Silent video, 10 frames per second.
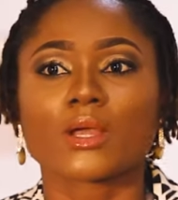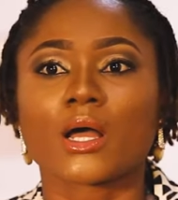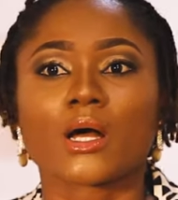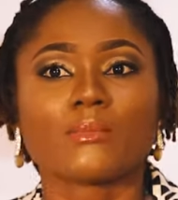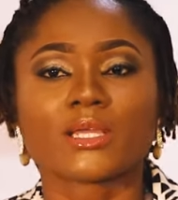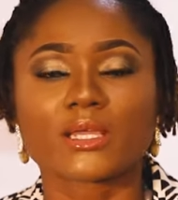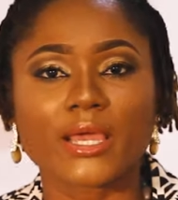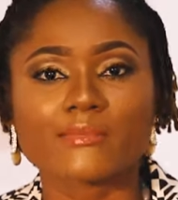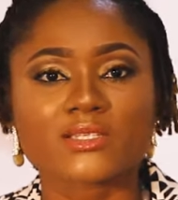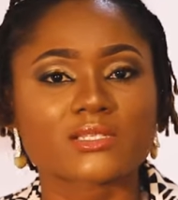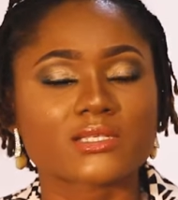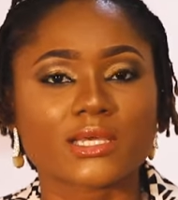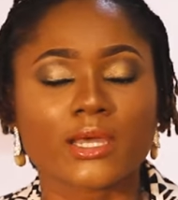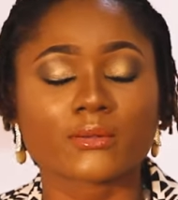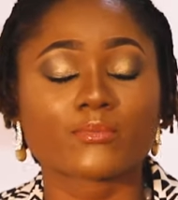In Birin
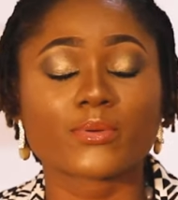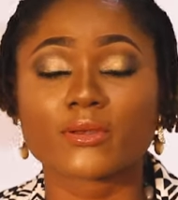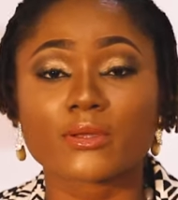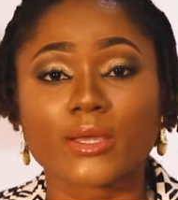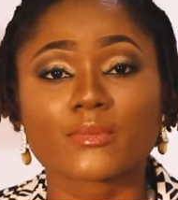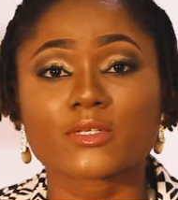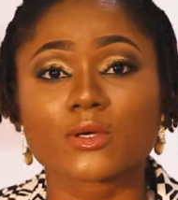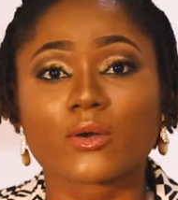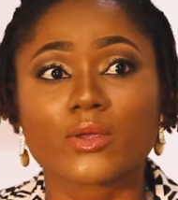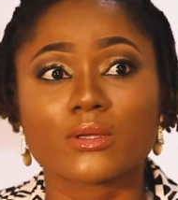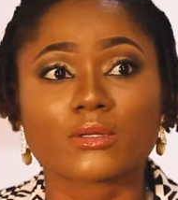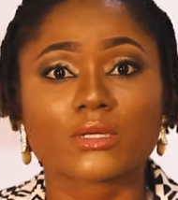Kebbi,